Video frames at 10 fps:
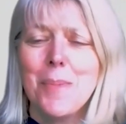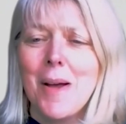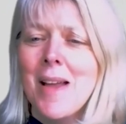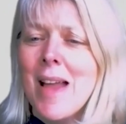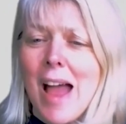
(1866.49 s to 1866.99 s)

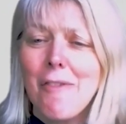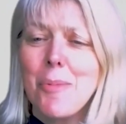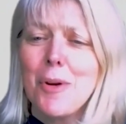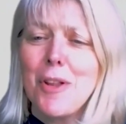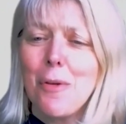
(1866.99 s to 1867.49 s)
but
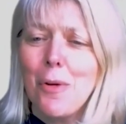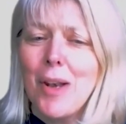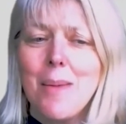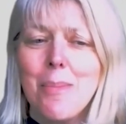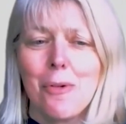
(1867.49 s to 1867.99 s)
everybody thought
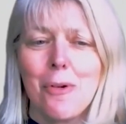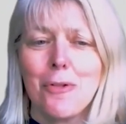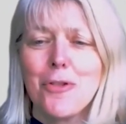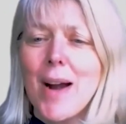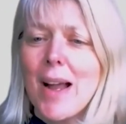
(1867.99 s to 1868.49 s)
Labour were
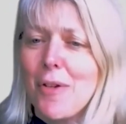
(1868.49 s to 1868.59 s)
on track